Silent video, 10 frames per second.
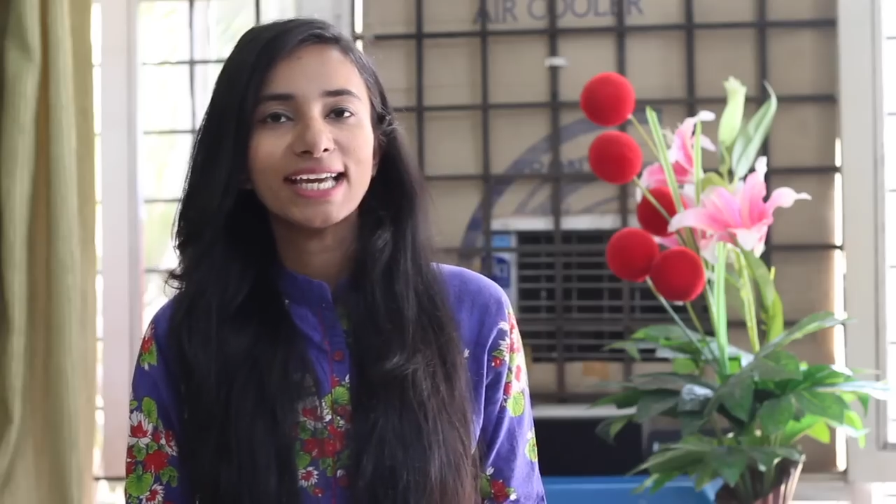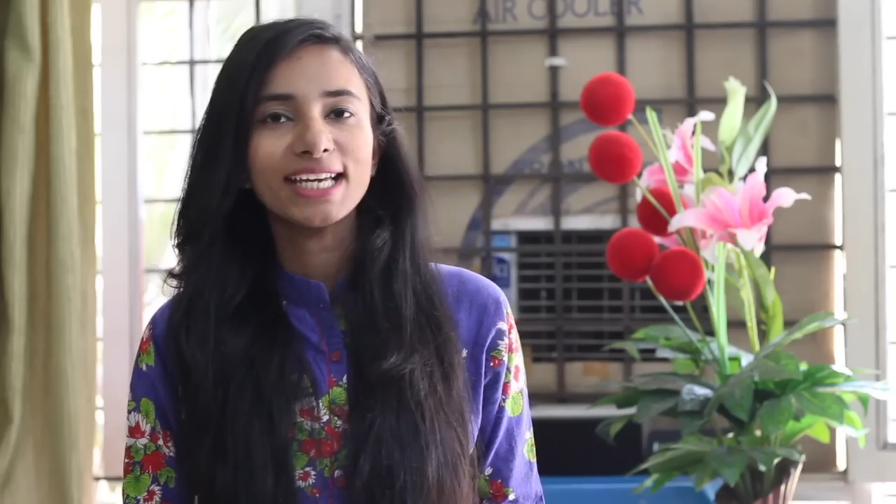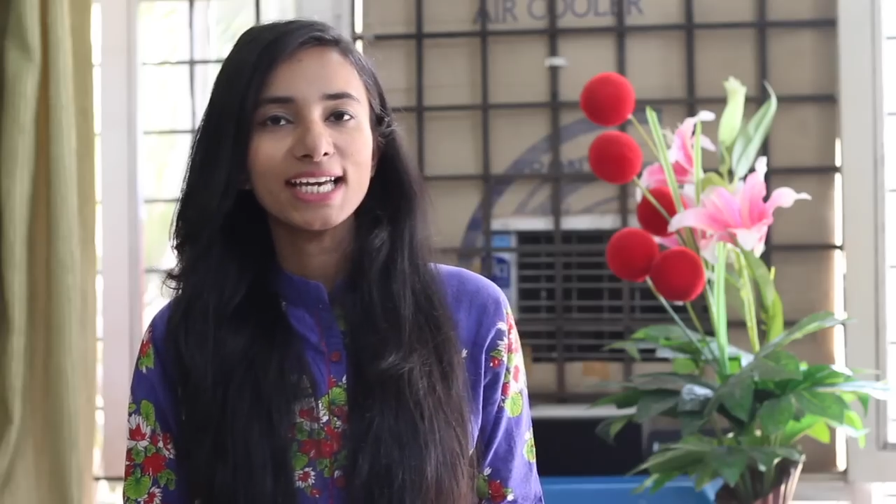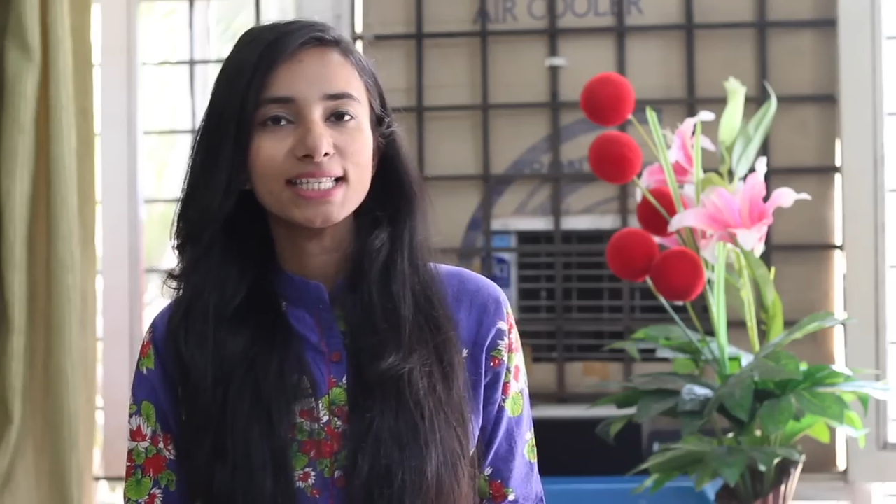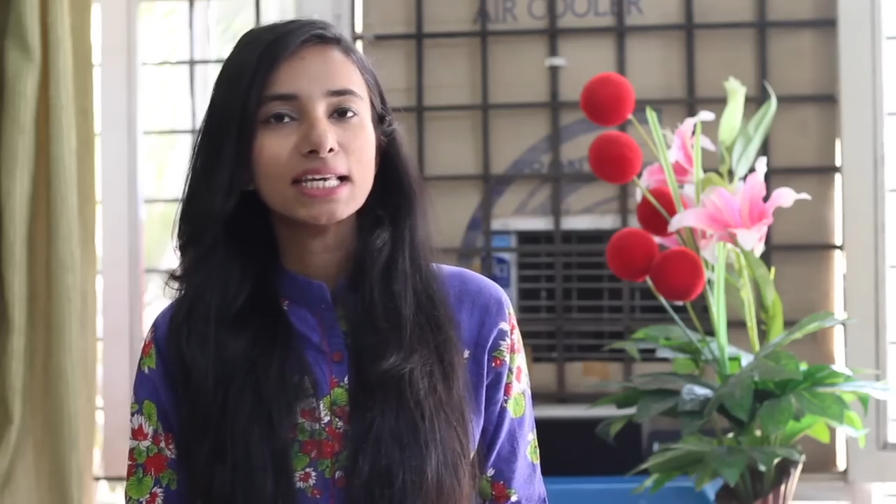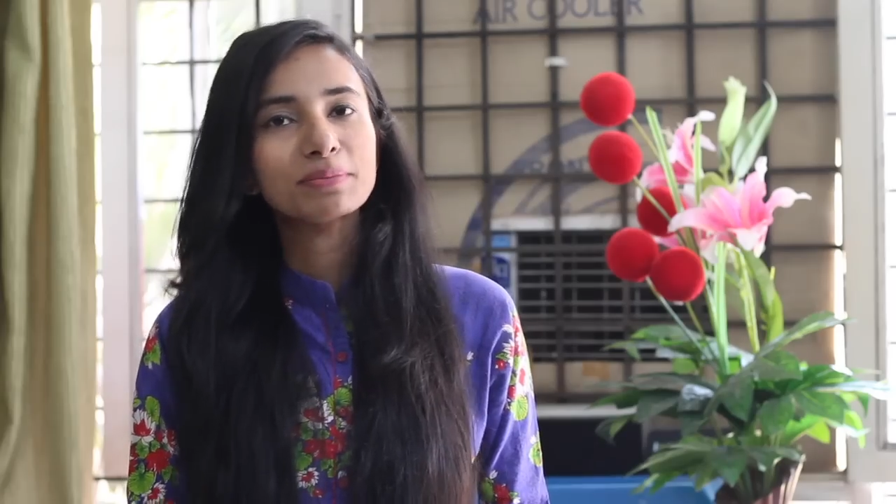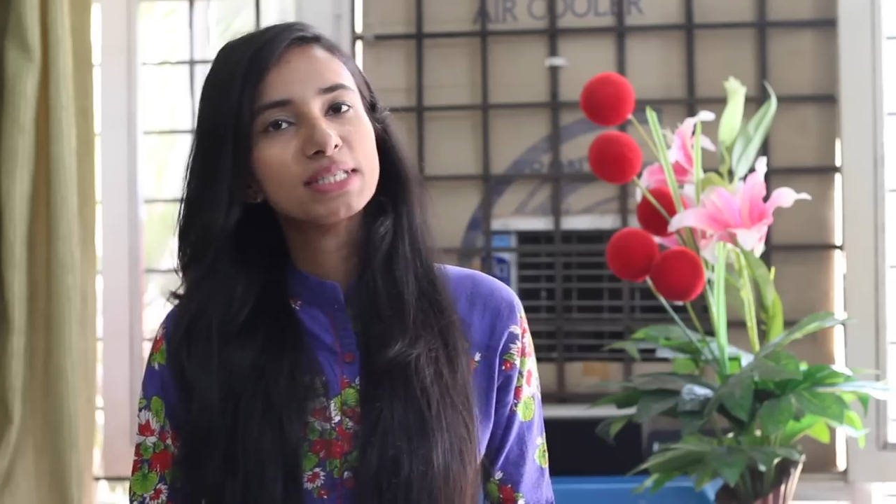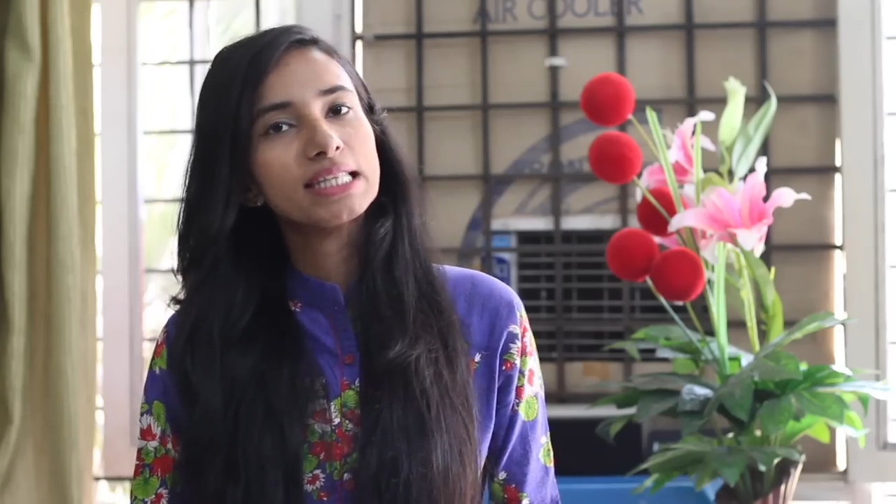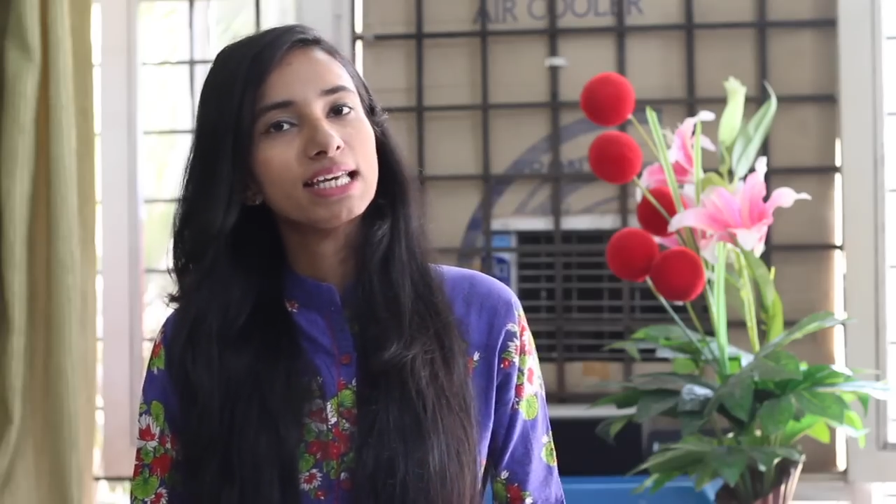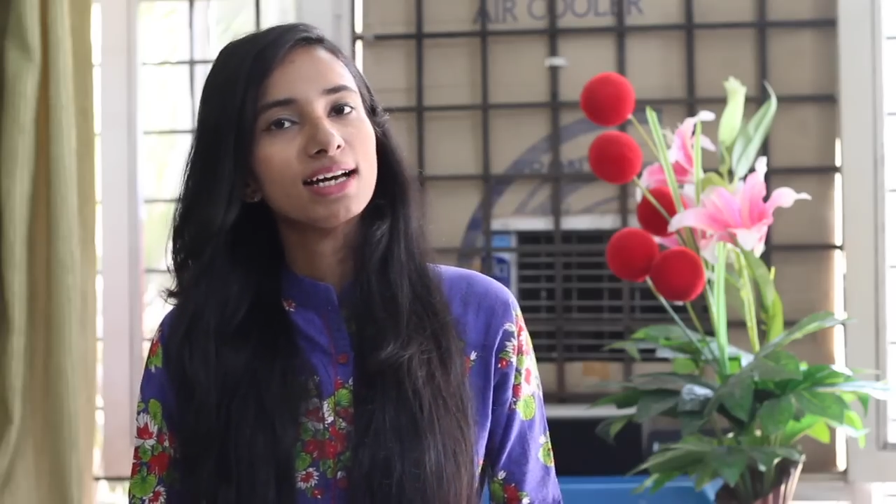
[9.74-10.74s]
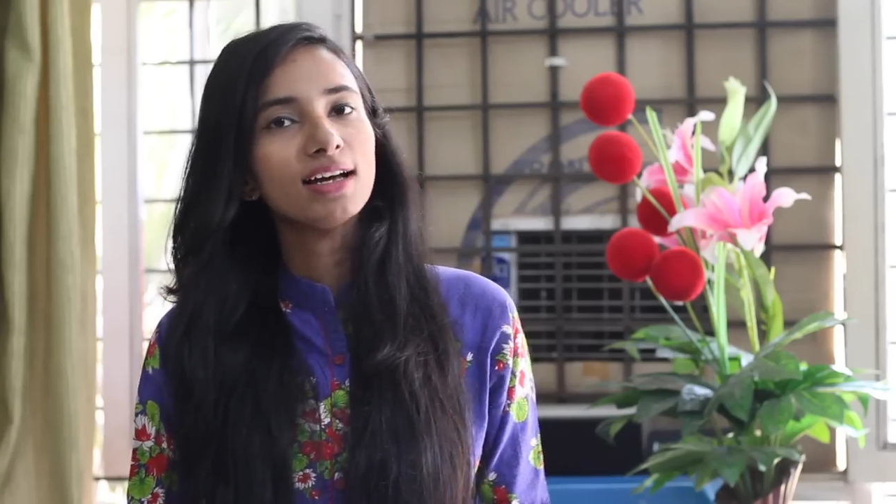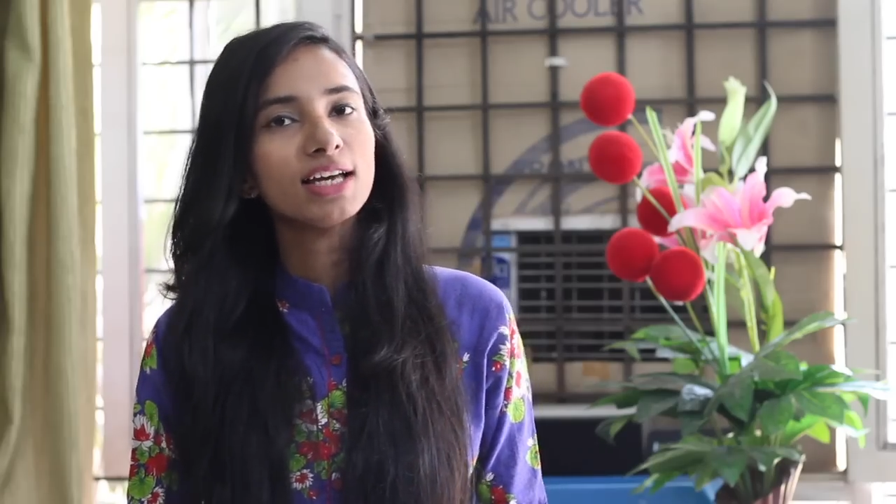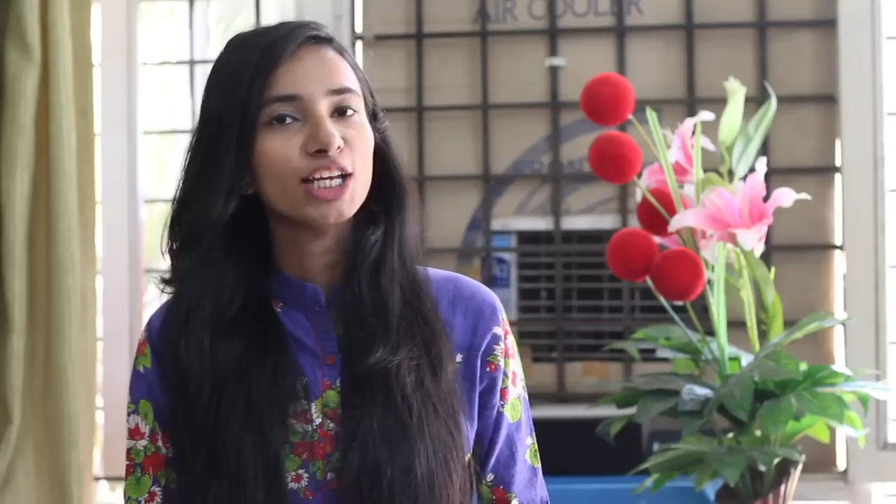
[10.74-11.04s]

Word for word: Hey guys, I'm Sneha